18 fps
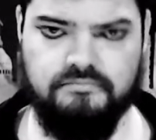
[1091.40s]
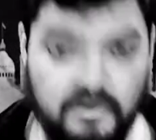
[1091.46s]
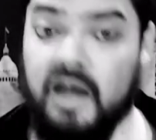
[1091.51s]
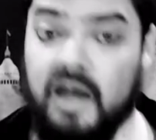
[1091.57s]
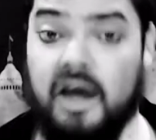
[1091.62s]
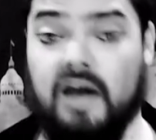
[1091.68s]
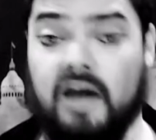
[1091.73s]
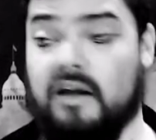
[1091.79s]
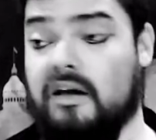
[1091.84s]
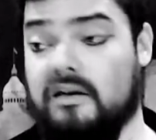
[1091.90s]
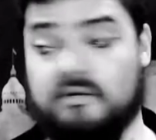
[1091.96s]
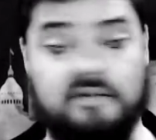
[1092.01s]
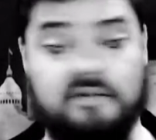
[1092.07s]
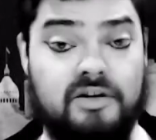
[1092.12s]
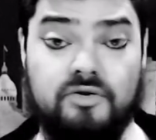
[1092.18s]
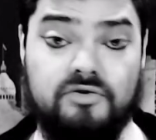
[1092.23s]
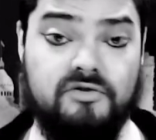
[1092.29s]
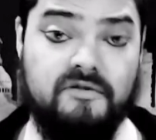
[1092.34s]
And again,
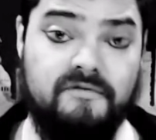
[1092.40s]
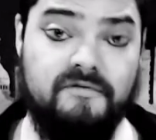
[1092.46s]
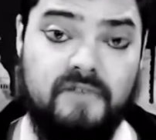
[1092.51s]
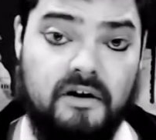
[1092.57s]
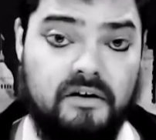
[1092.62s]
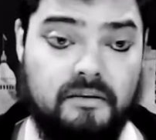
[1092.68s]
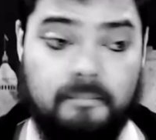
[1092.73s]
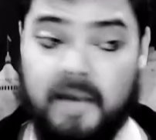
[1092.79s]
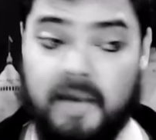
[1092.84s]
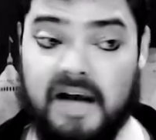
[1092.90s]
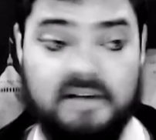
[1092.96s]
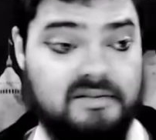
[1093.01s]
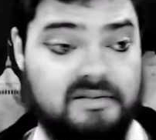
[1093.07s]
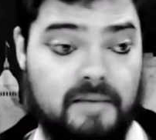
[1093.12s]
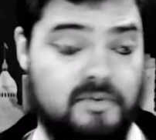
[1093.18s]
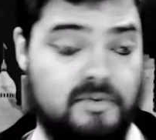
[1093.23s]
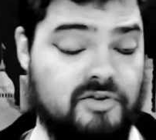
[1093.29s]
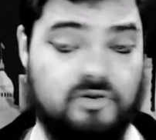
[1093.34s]
secrets are fun.
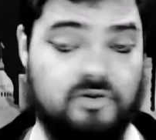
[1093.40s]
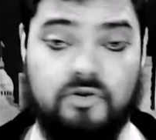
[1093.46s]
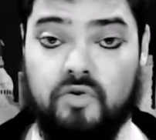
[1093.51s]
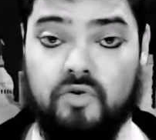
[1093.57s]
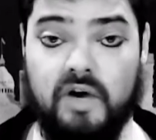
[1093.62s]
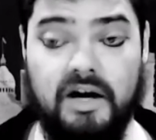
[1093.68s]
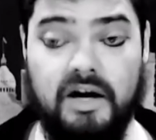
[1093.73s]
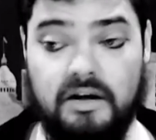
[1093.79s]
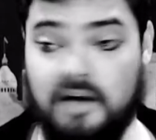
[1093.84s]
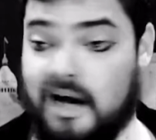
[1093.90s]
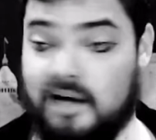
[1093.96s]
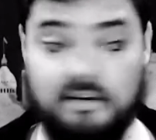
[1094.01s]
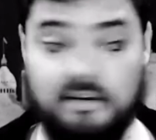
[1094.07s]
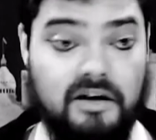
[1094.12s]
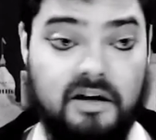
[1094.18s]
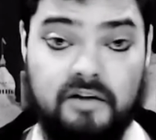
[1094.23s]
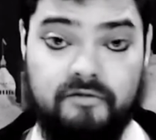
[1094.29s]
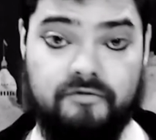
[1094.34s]
Backstabbing is great. I
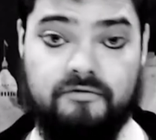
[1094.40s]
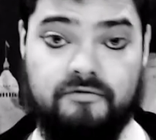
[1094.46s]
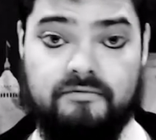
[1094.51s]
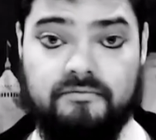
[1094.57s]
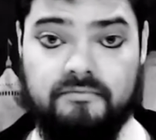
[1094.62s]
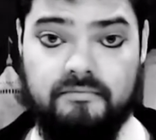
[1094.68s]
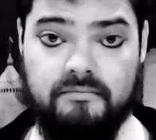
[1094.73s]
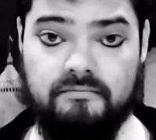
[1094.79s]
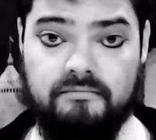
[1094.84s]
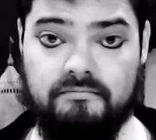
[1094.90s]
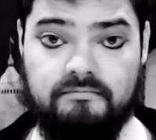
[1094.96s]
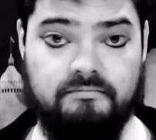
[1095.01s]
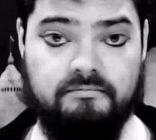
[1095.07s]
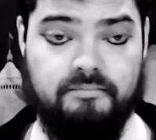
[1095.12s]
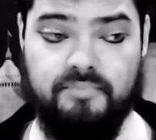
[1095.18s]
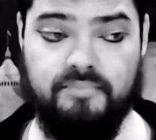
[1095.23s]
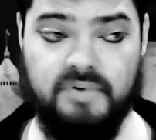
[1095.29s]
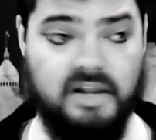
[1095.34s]
love
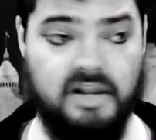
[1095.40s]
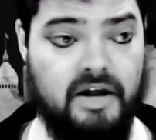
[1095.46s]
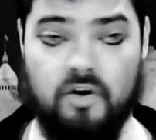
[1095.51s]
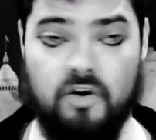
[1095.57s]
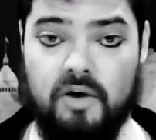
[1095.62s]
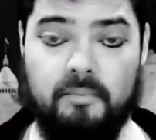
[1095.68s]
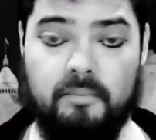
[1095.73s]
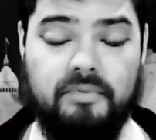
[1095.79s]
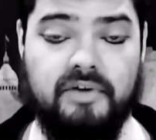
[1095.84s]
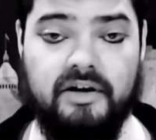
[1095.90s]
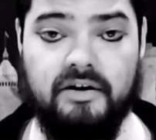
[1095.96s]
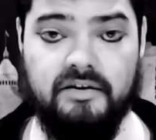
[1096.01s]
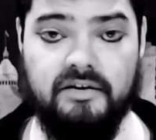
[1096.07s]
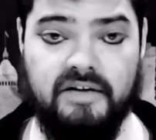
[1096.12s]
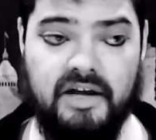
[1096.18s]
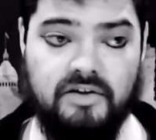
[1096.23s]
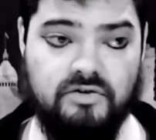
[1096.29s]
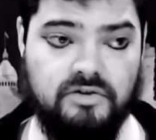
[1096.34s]
player-on-player
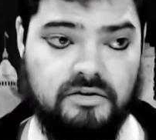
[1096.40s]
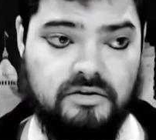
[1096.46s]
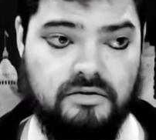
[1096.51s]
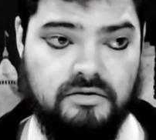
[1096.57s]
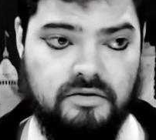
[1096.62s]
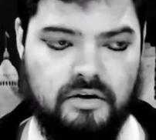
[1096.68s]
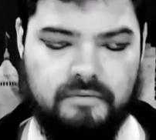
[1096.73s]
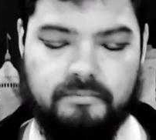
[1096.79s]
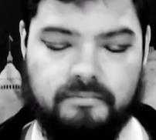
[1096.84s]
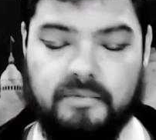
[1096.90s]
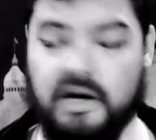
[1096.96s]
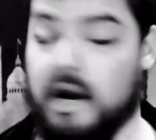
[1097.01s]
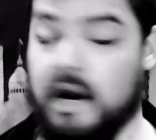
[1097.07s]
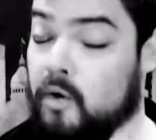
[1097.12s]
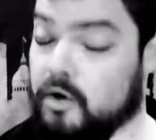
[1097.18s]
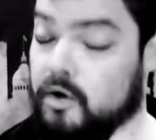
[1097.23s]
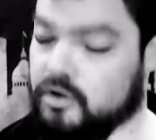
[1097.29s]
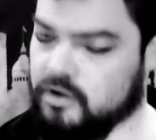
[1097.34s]
tension, or
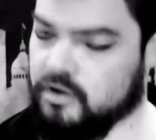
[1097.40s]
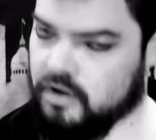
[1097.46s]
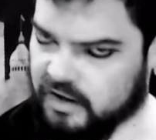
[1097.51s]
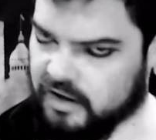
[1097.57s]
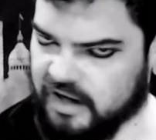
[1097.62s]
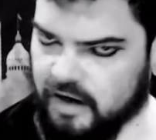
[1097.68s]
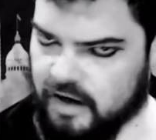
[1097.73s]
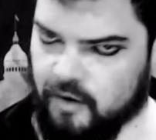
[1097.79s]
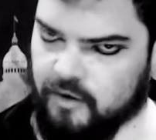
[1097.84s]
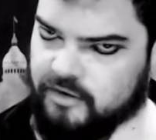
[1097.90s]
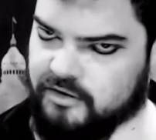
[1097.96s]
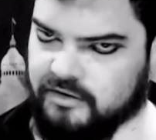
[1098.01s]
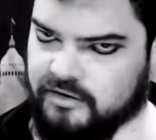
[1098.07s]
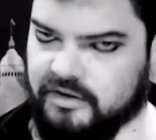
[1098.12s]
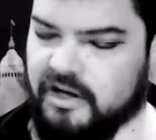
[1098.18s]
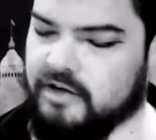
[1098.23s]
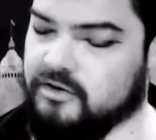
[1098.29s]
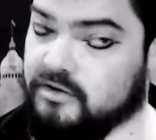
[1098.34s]
character-on-character
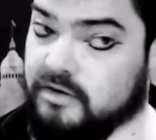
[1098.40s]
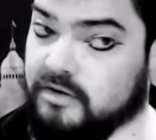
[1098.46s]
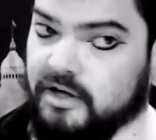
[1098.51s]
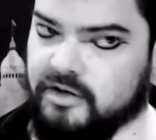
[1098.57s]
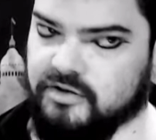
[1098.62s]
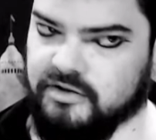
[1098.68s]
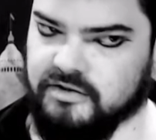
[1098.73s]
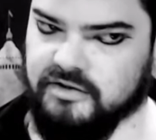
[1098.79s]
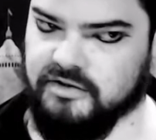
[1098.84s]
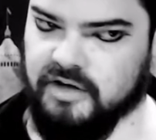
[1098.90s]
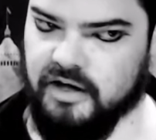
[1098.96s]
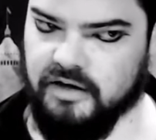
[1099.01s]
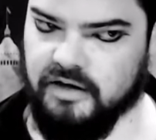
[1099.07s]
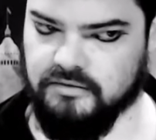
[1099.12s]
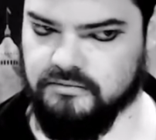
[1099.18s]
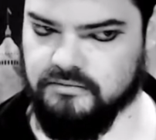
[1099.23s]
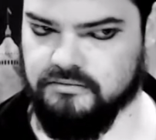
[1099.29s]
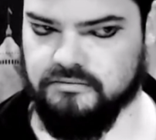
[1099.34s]
tension, I should say.
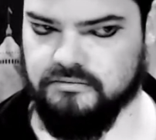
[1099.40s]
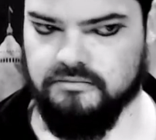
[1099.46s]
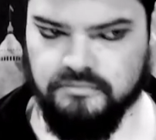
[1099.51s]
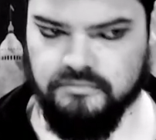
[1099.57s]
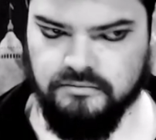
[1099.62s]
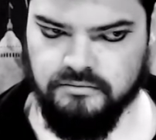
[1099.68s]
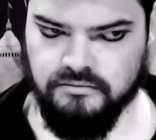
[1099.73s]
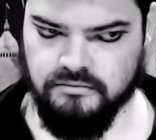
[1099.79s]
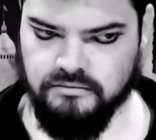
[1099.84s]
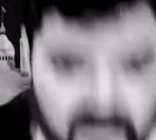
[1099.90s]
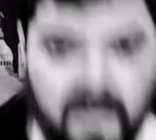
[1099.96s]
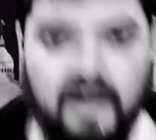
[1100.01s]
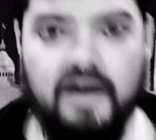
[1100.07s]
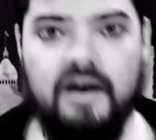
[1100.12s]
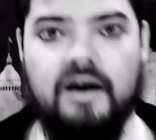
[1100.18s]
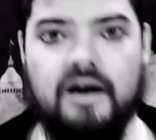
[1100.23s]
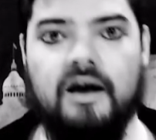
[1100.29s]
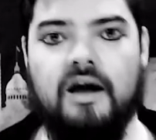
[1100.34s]

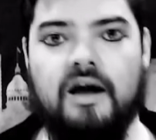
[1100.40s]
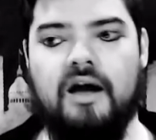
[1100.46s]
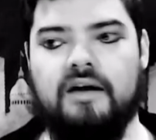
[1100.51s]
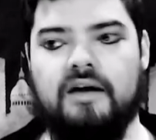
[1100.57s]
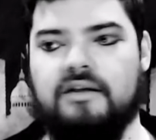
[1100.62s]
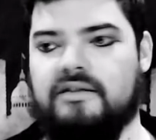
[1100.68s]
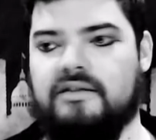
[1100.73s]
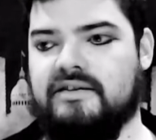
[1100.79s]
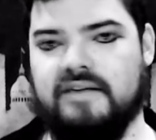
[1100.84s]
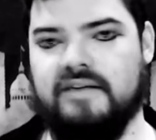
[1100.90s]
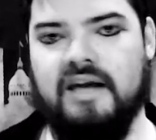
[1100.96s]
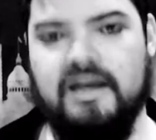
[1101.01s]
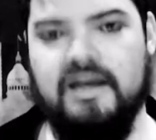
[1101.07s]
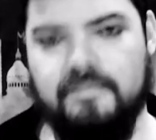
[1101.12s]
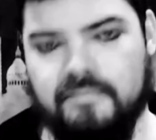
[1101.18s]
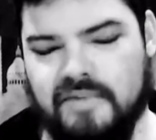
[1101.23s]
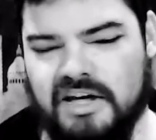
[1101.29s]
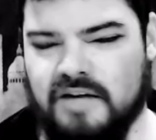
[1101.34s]
And in this
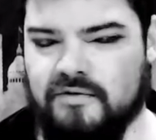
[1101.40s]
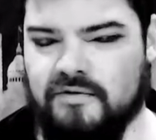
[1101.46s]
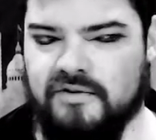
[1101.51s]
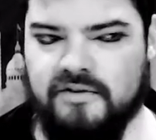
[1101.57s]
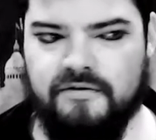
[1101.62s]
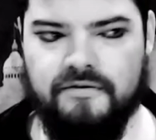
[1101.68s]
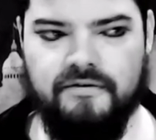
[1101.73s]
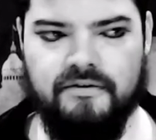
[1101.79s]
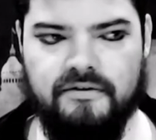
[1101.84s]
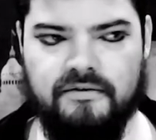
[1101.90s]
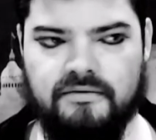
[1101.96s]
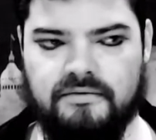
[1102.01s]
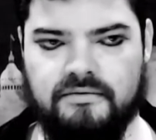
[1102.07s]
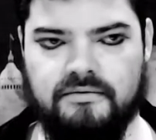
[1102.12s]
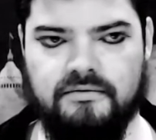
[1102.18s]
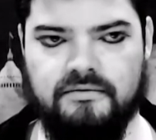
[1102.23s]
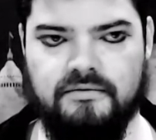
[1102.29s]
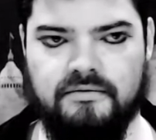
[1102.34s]
game, even if,
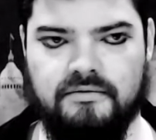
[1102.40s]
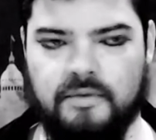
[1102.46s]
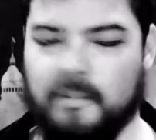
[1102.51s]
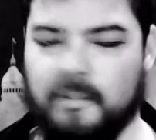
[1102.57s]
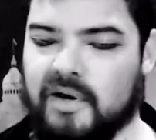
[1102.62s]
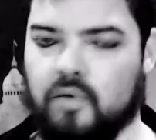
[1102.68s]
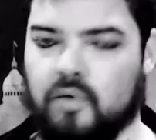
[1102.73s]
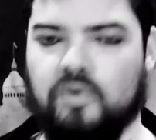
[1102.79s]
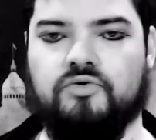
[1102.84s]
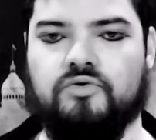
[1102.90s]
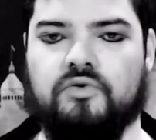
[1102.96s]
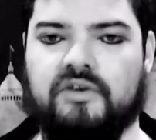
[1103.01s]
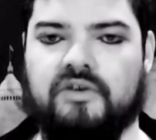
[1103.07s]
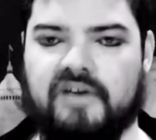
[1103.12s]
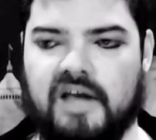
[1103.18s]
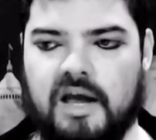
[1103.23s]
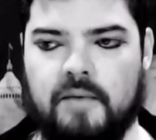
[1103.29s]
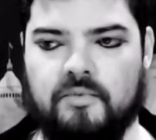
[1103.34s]
no matter what sort
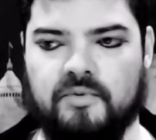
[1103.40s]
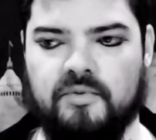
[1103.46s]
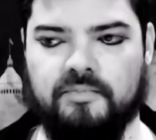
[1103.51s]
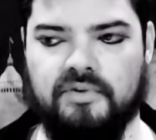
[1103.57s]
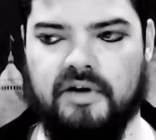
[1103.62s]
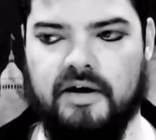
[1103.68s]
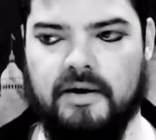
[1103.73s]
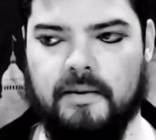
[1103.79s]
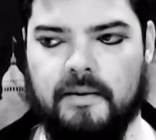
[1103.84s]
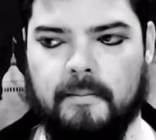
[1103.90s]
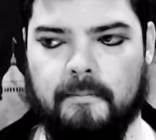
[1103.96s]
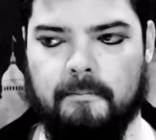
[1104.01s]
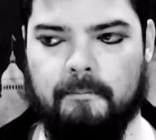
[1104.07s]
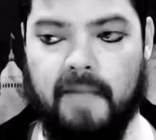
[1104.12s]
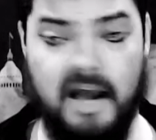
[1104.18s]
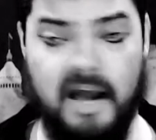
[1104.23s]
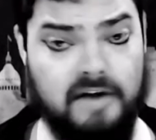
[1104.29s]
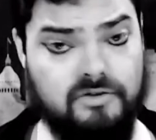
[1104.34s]
of game you're playing,
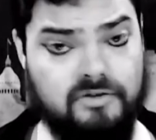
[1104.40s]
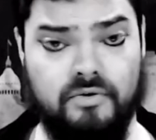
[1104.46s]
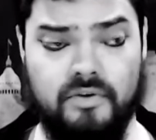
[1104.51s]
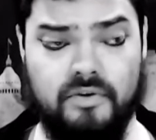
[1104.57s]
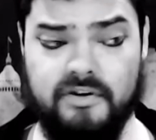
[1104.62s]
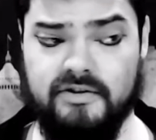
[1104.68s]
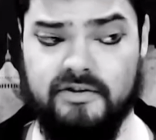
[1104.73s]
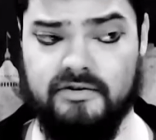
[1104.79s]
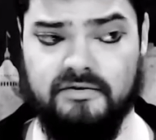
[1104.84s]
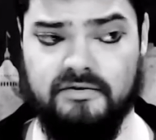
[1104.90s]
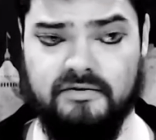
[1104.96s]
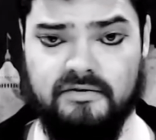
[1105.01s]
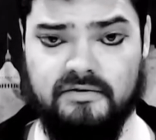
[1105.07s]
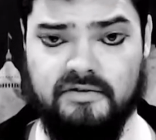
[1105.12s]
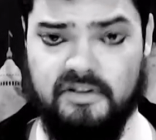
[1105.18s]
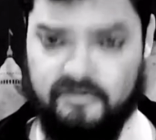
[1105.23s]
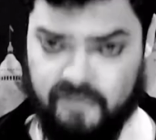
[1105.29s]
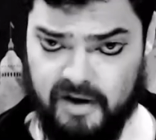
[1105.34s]
backstories
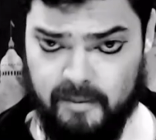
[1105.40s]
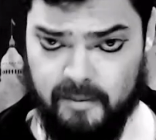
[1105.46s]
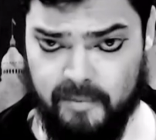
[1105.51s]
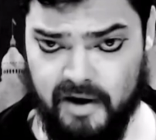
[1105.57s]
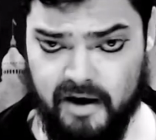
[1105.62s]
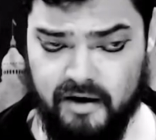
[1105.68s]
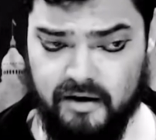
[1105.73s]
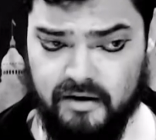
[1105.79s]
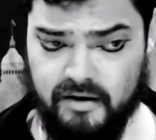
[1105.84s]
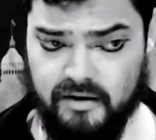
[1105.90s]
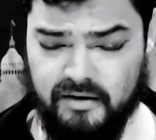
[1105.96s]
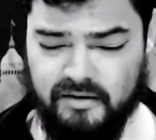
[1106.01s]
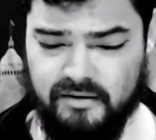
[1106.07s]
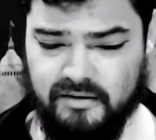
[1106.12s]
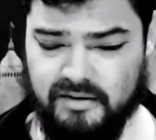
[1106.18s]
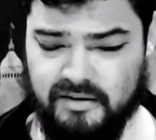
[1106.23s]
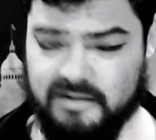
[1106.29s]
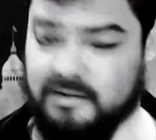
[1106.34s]
in Vampire
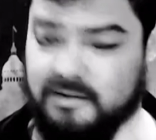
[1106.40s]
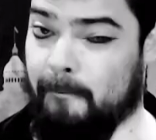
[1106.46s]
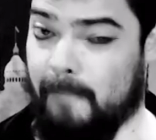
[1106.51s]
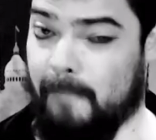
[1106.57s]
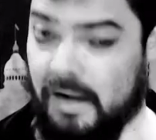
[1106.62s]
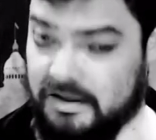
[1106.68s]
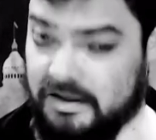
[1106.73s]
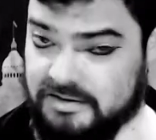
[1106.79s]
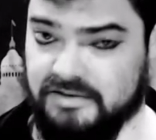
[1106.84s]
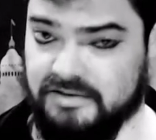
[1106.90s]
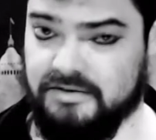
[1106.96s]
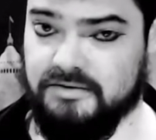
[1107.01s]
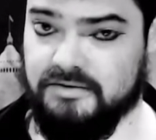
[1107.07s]
is a must.